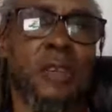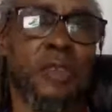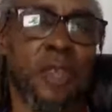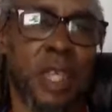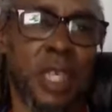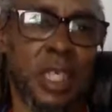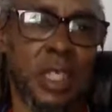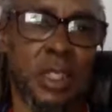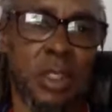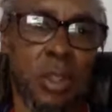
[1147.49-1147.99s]

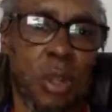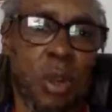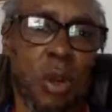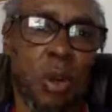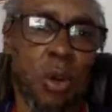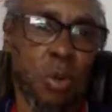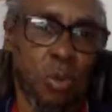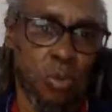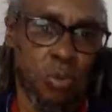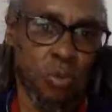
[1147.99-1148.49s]
this
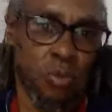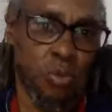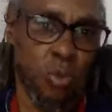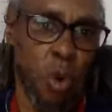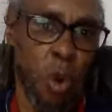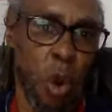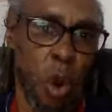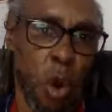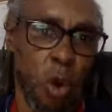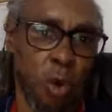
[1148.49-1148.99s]

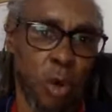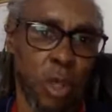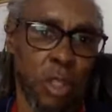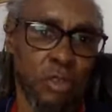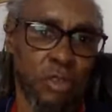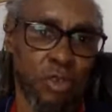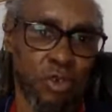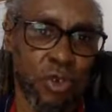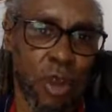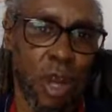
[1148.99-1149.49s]
war
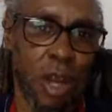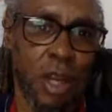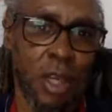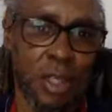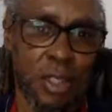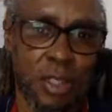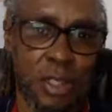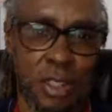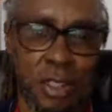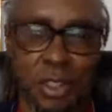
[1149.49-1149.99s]
on
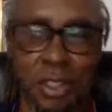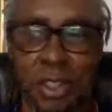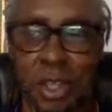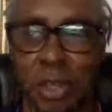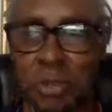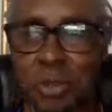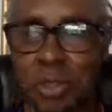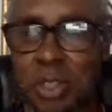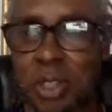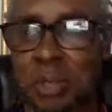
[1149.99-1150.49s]
drugs,
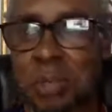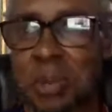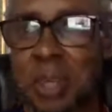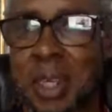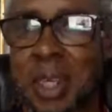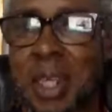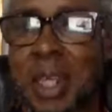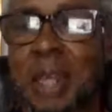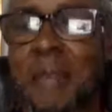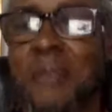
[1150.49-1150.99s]
so to speak.